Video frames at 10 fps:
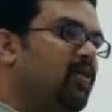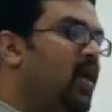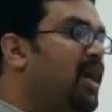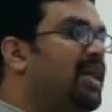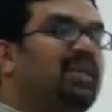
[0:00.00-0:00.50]

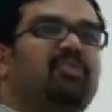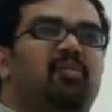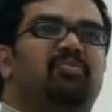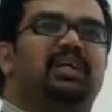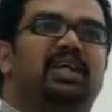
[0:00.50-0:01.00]
Quality is
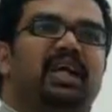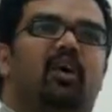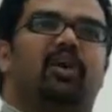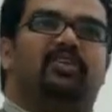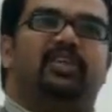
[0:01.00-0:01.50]
something like
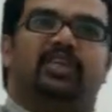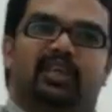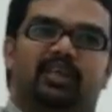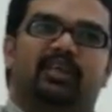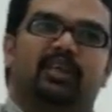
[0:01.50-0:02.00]
oxygen.